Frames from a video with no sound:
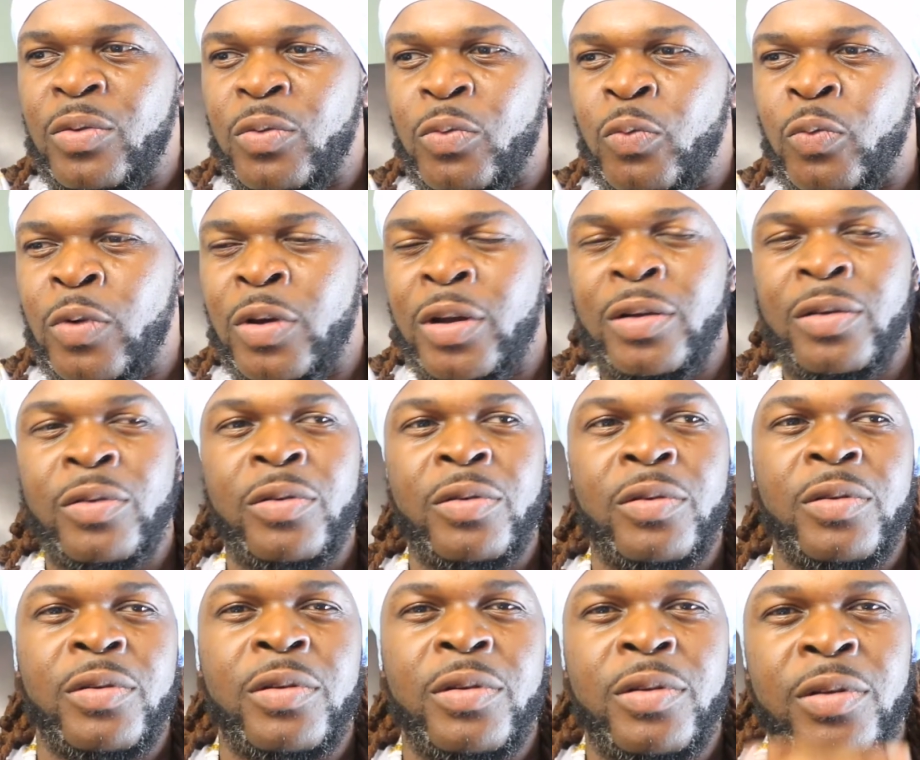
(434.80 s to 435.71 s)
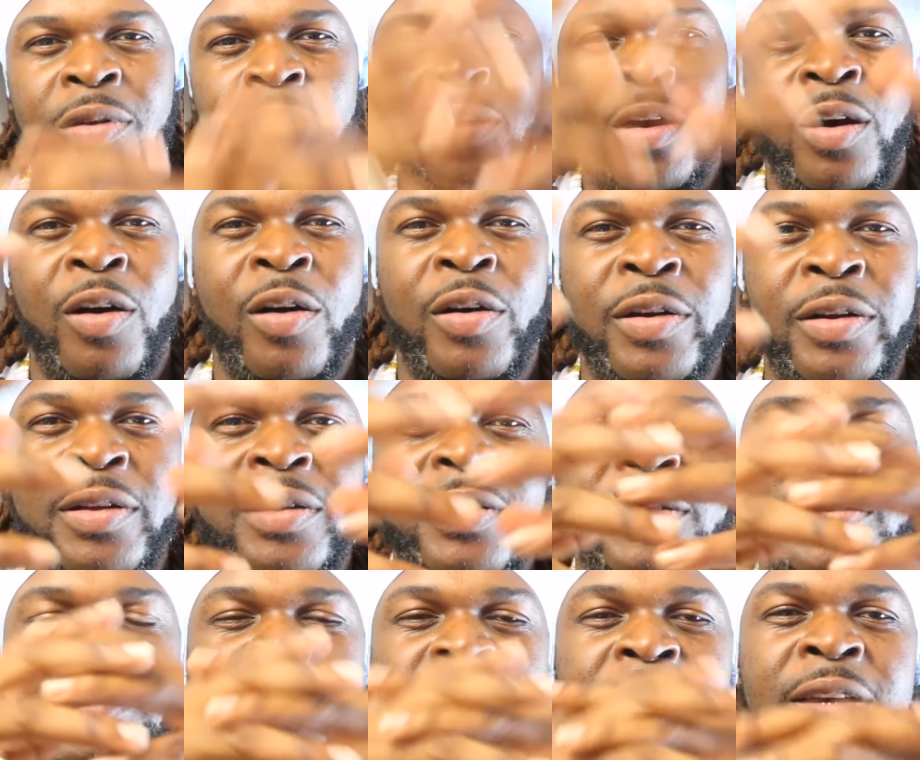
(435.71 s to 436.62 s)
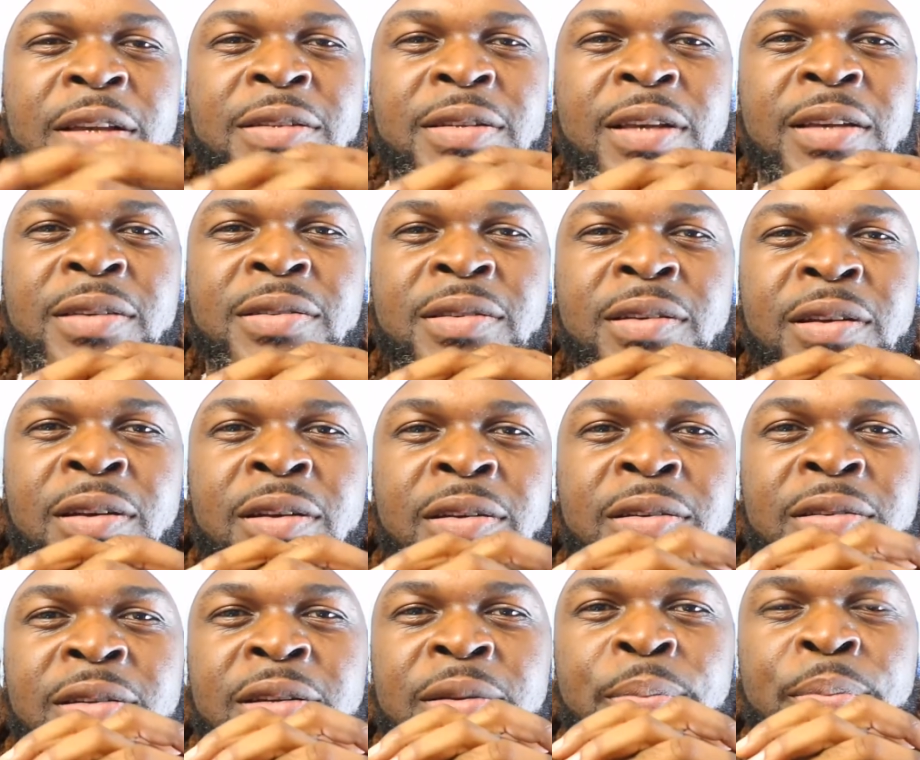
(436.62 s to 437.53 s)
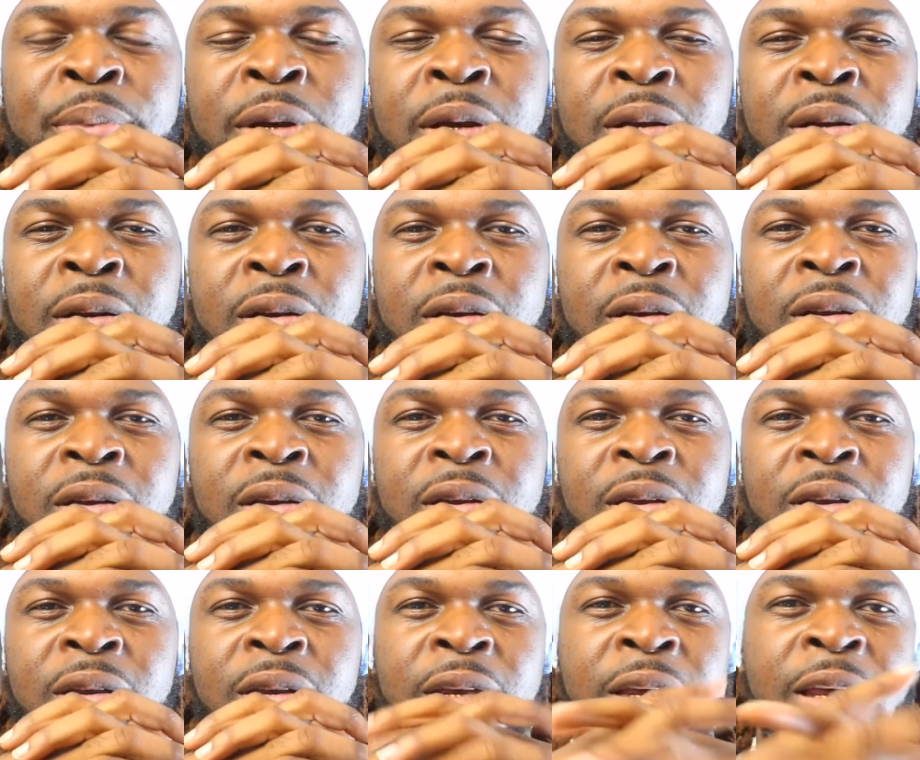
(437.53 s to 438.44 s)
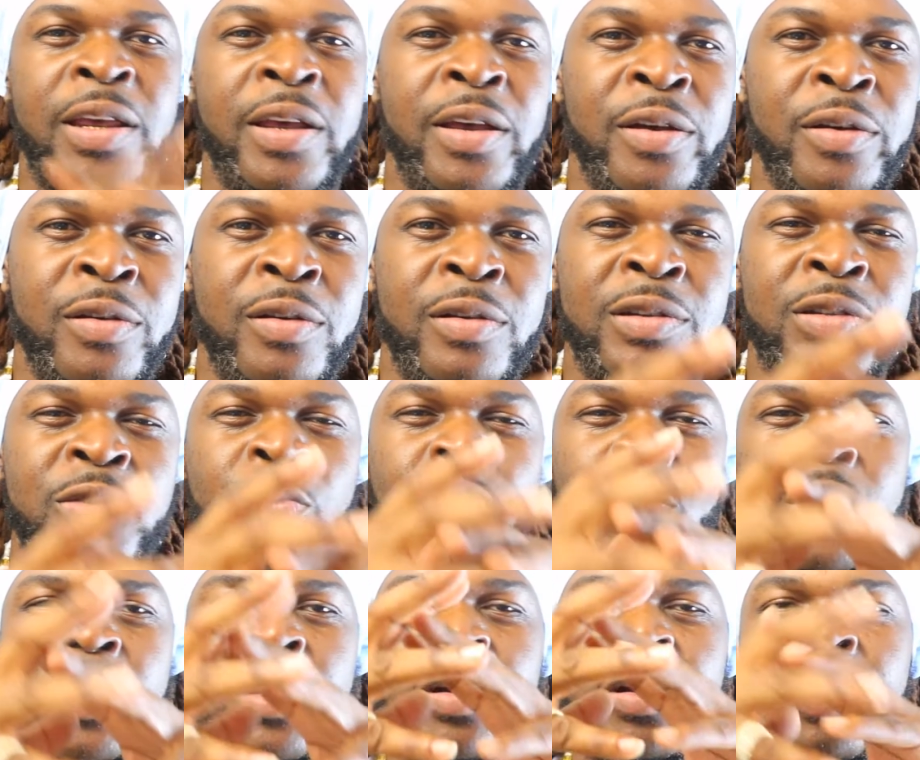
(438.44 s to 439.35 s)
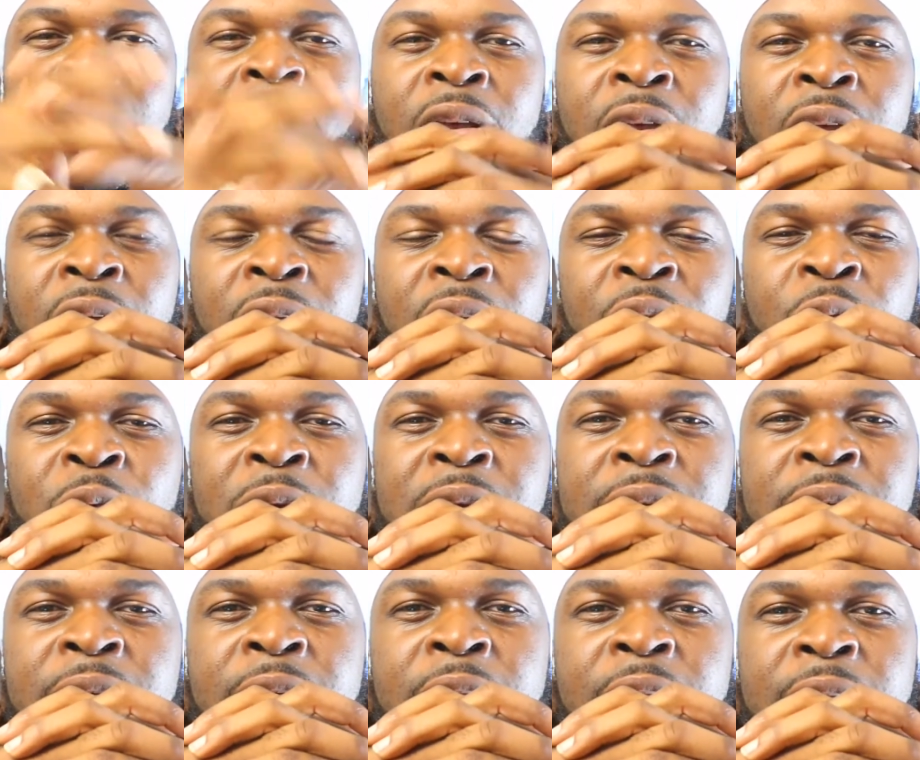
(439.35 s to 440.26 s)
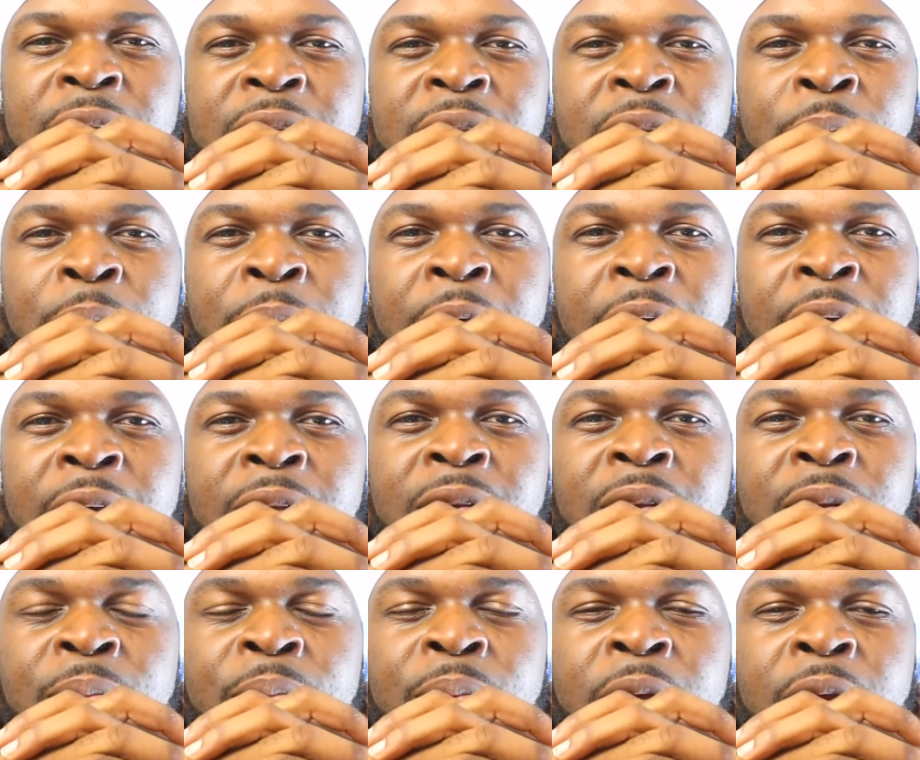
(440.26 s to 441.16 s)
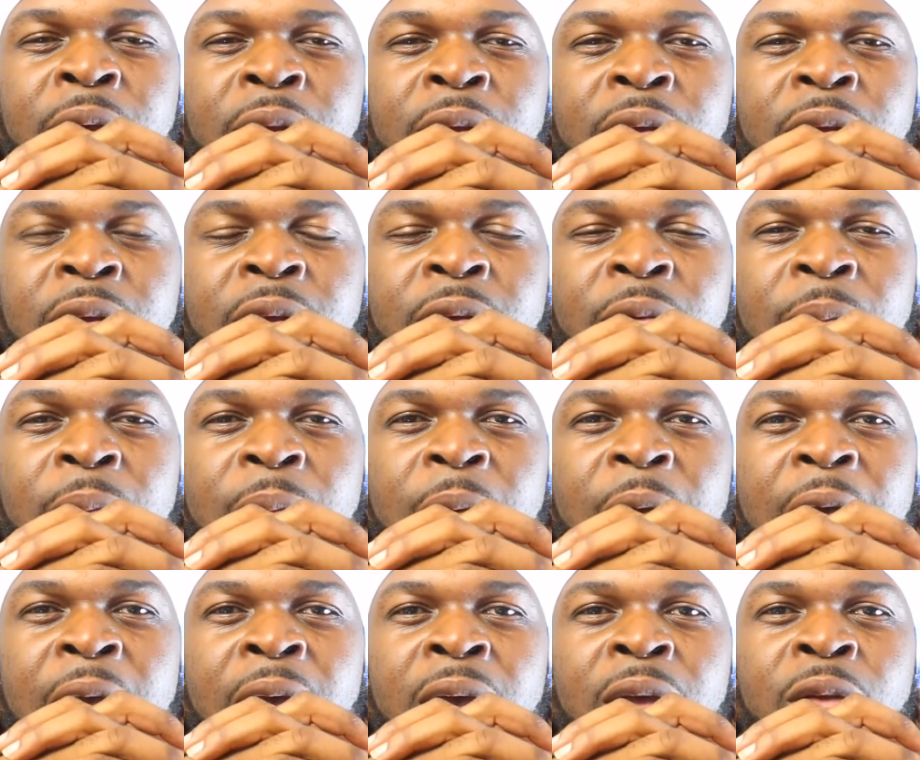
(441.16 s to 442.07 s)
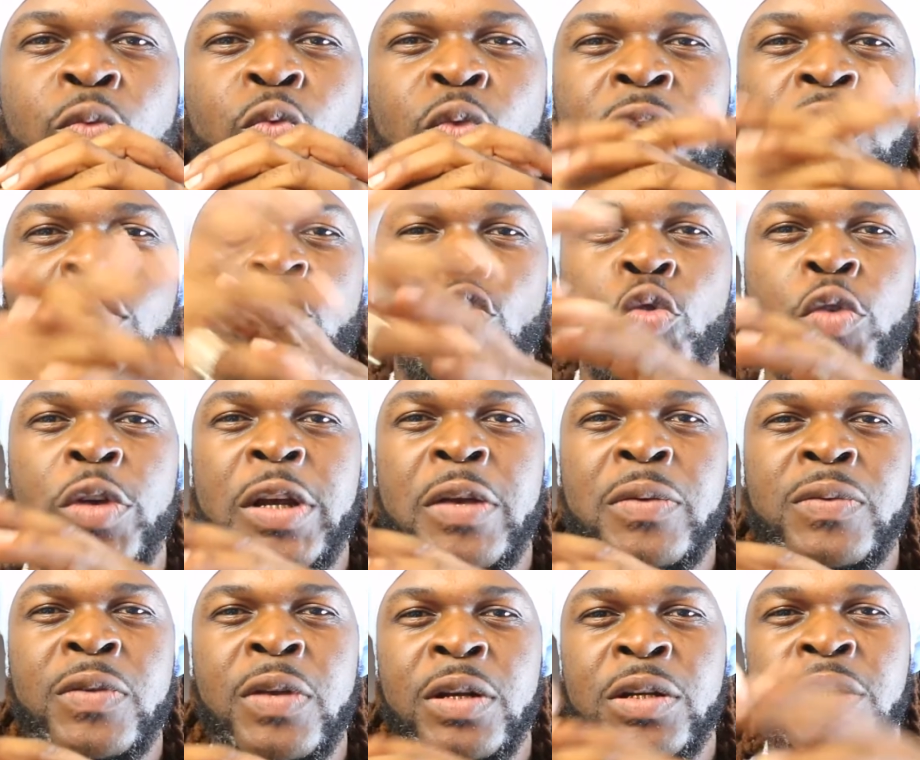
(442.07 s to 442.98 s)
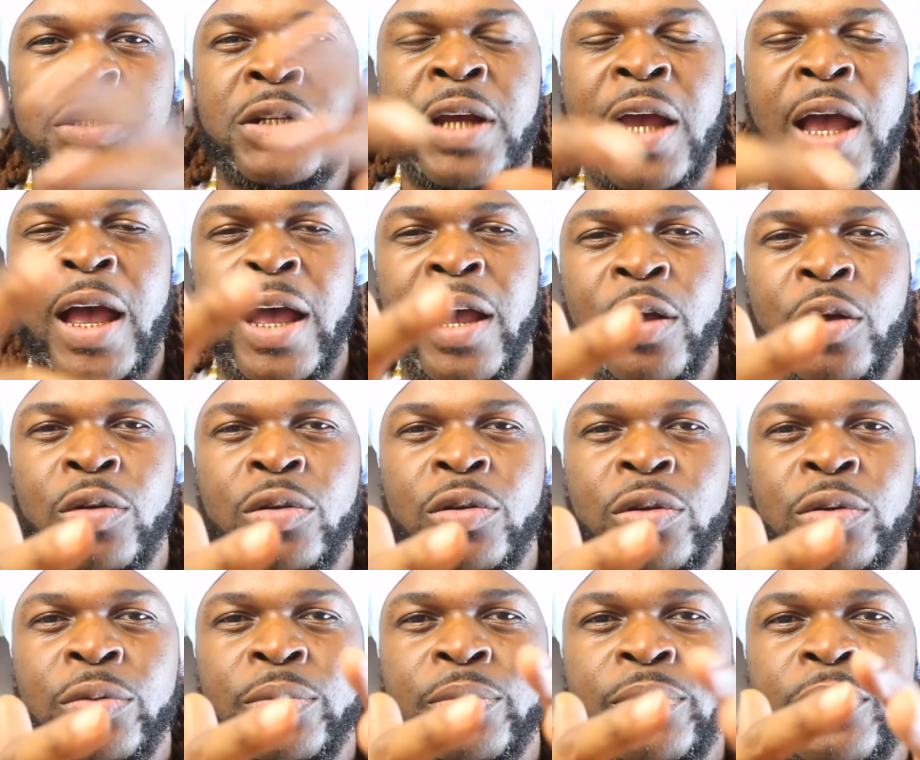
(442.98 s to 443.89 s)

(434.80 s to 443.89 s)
What the audience sees as the good Lapita kills what we see as the bad Lapita and retrieves her child.